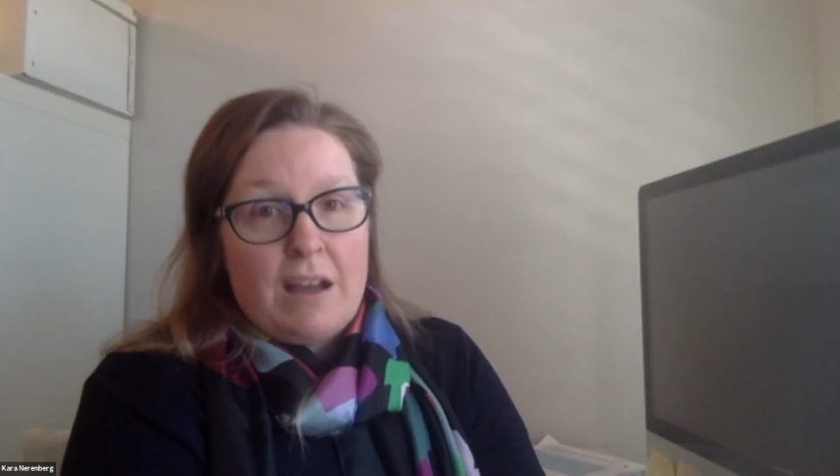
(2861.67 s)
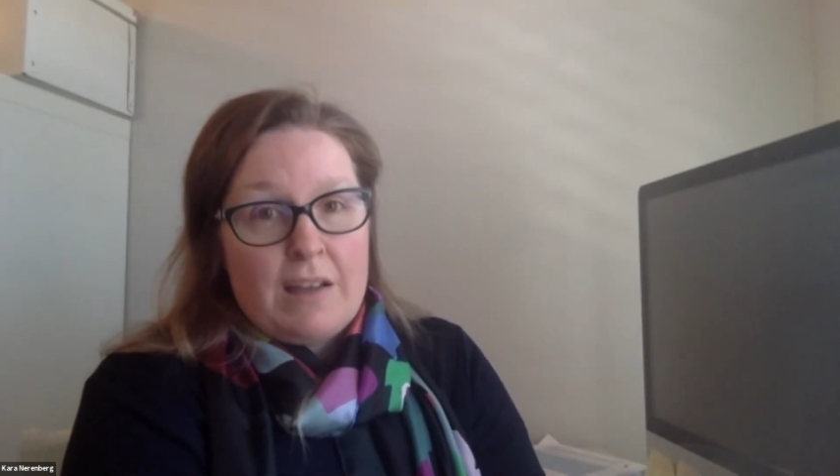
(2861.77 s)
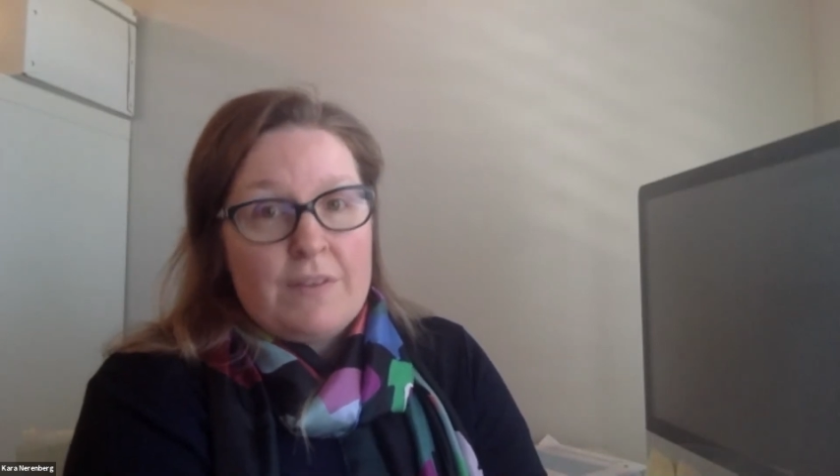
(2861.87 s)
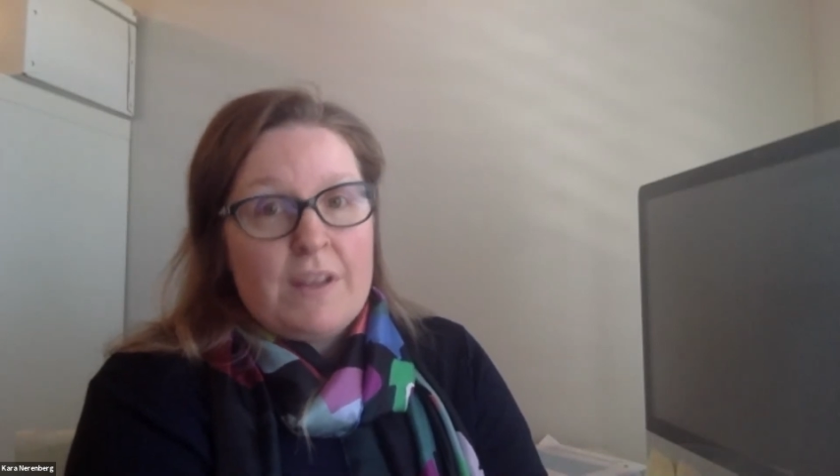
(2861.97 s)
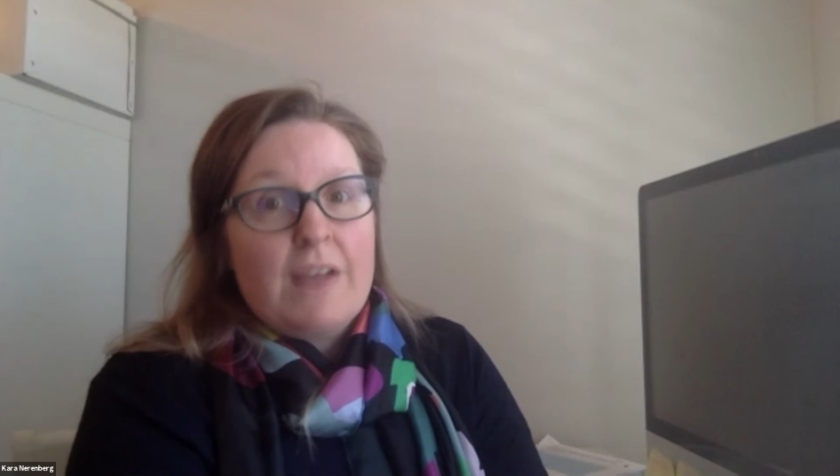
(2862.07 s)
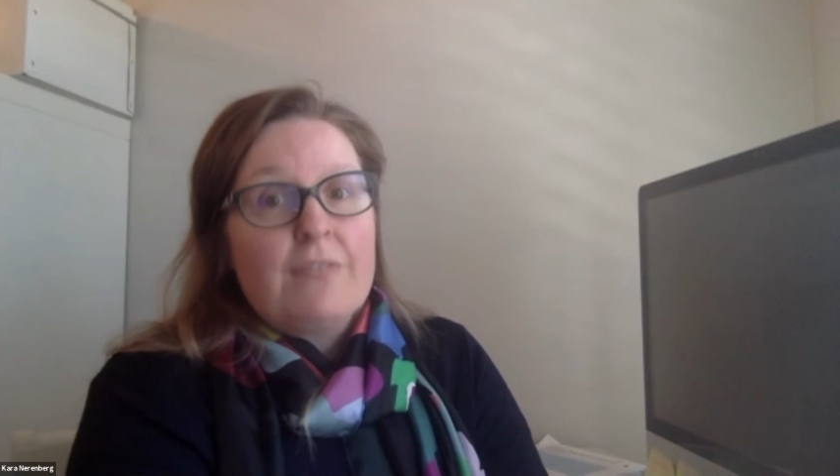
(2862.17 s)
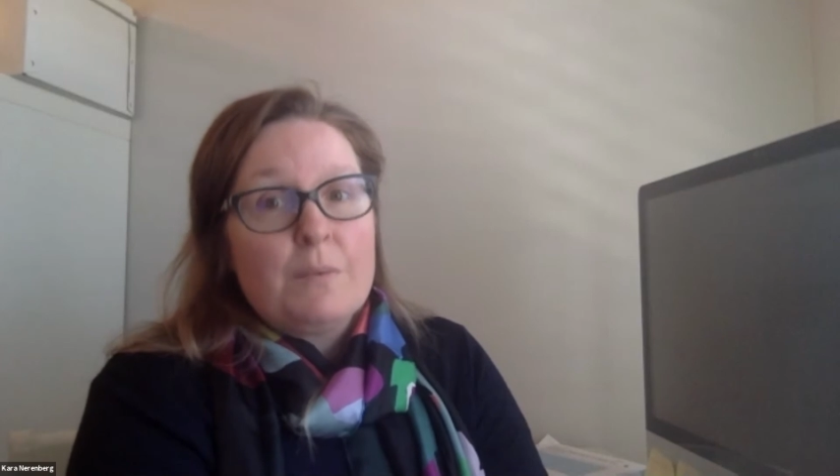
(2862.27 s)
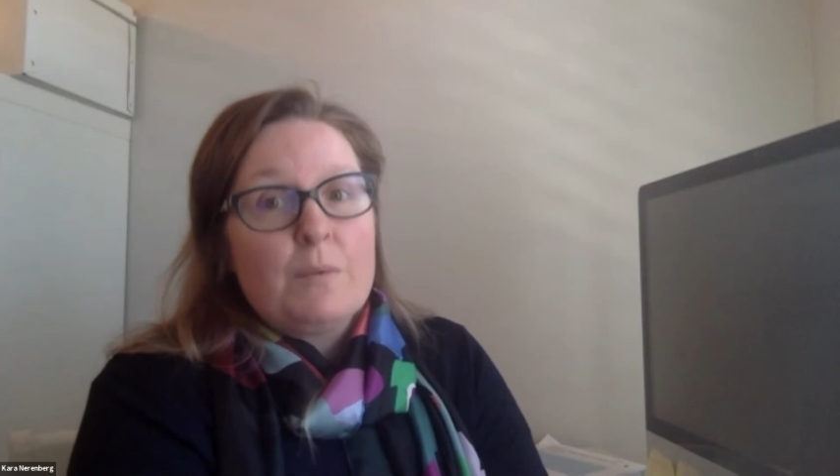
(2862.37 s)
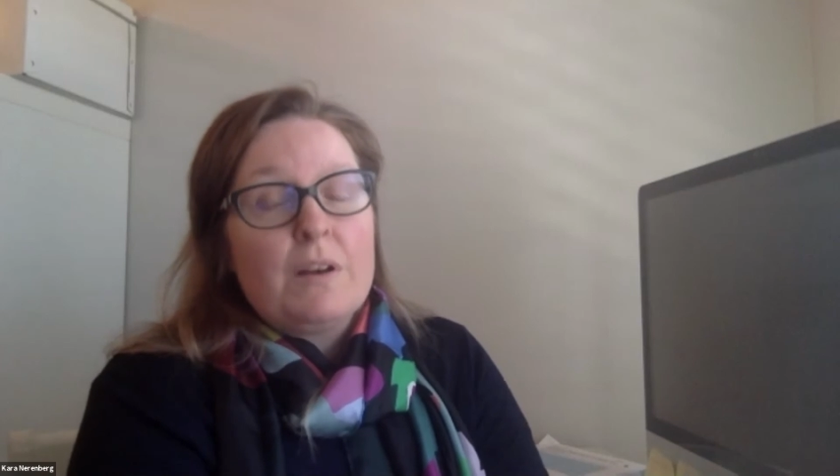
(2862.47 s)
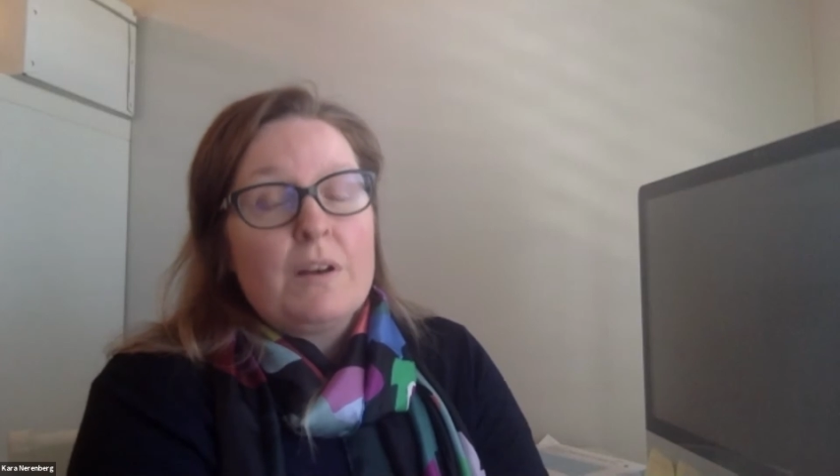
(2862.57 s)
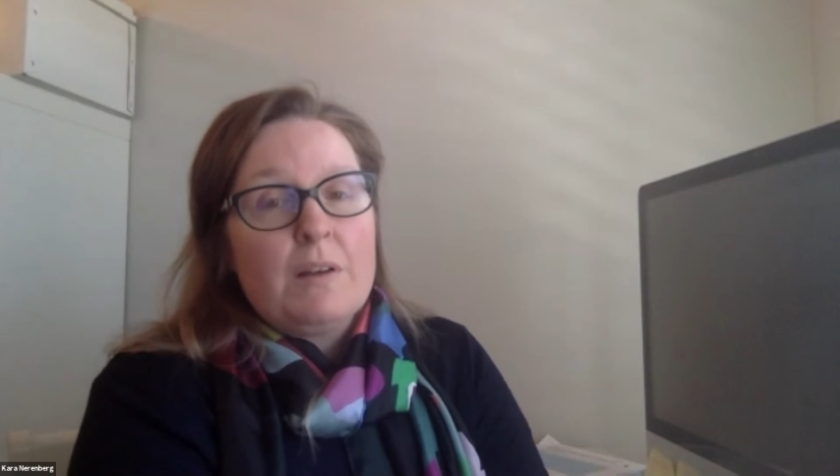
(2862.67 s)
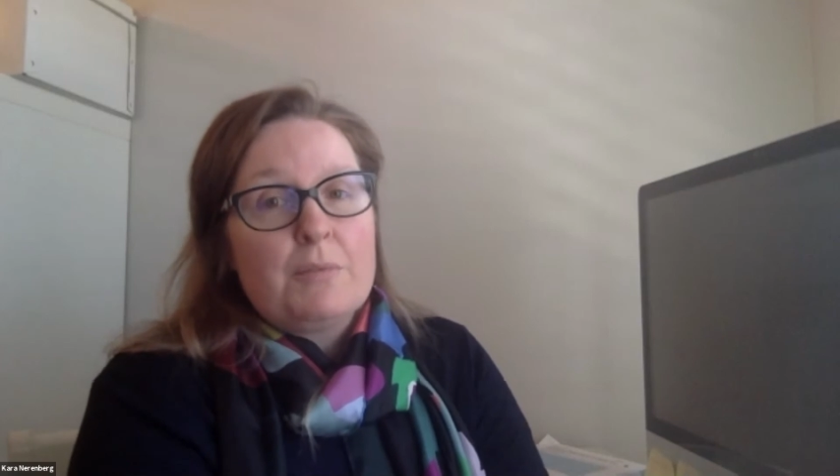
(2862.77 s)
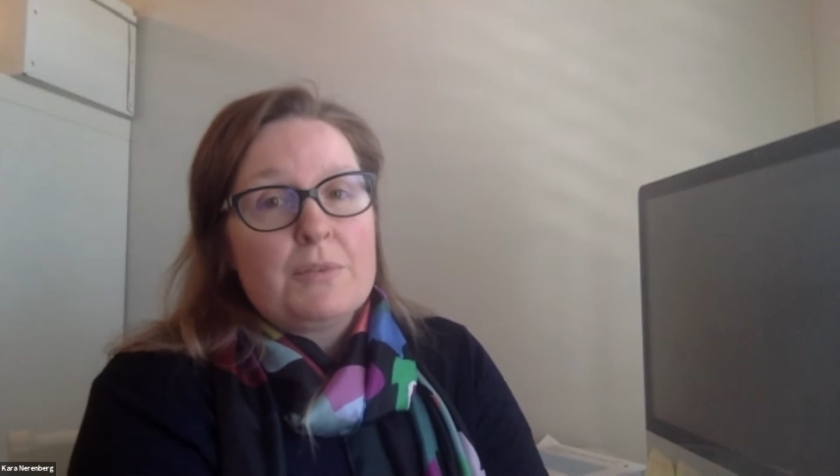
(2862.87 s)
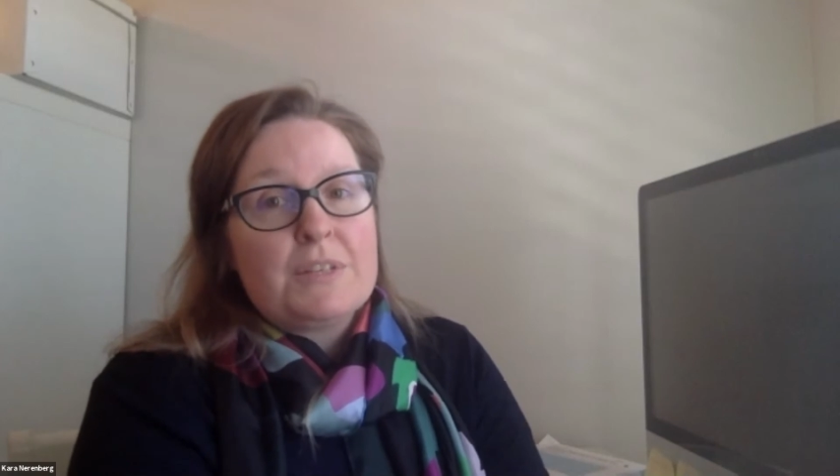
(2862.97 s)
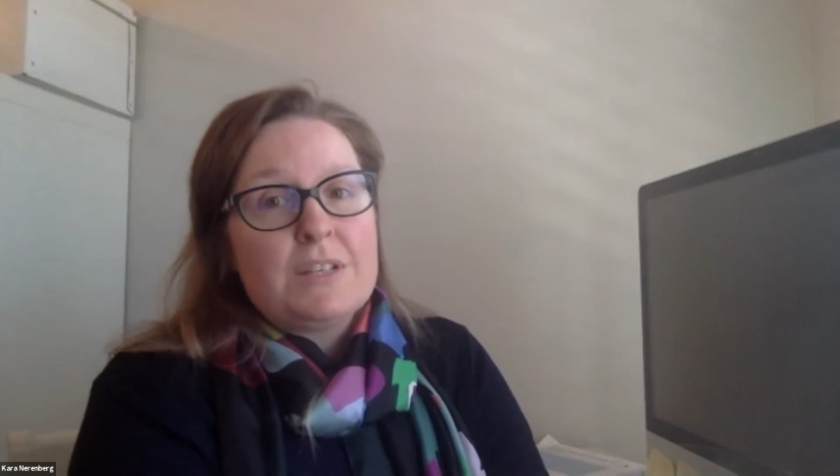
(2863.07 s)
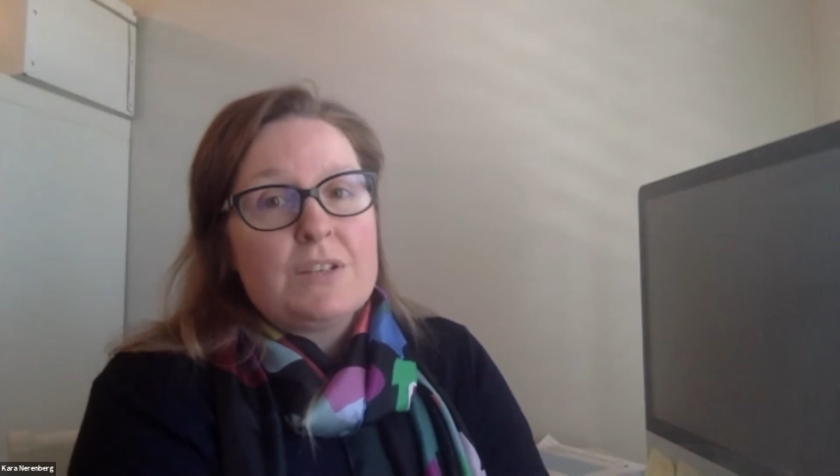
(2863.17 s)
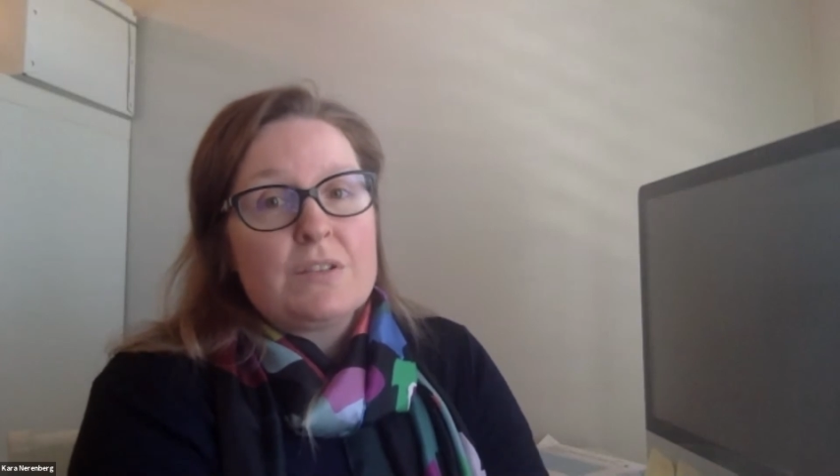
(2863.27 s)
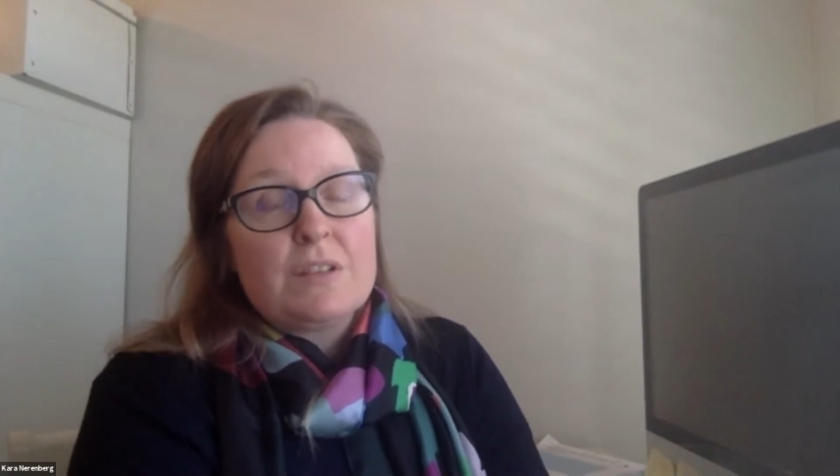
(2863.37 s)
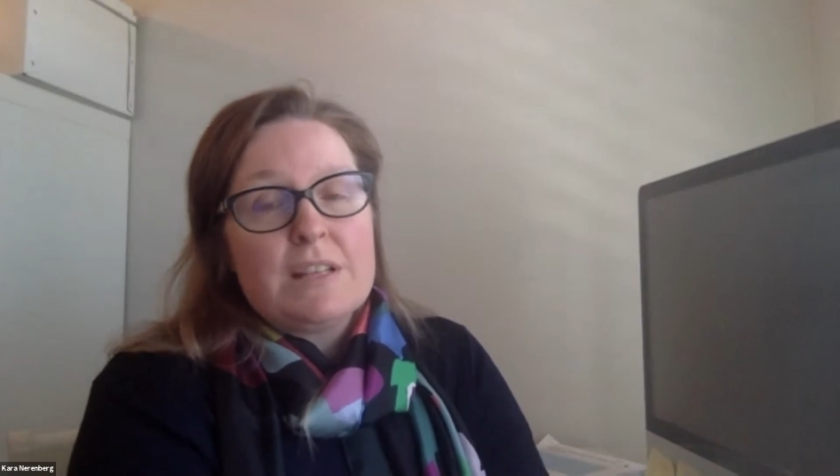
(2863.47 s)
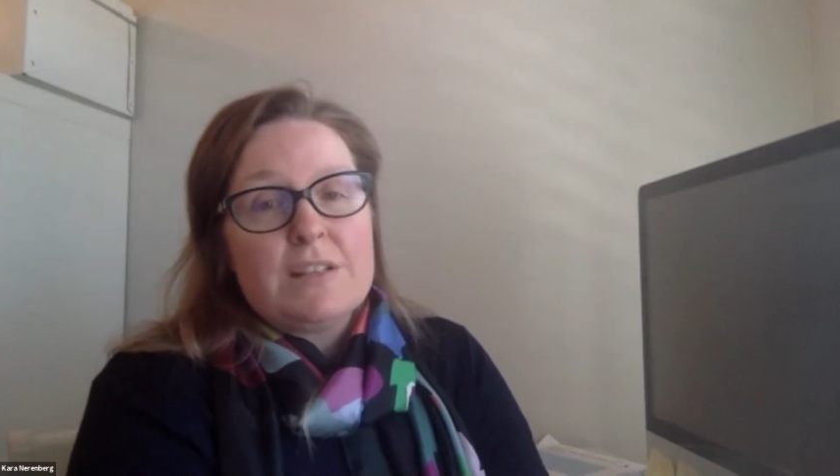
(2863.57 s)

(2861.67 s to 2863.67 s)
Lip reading: IVF and whatnot procedurally.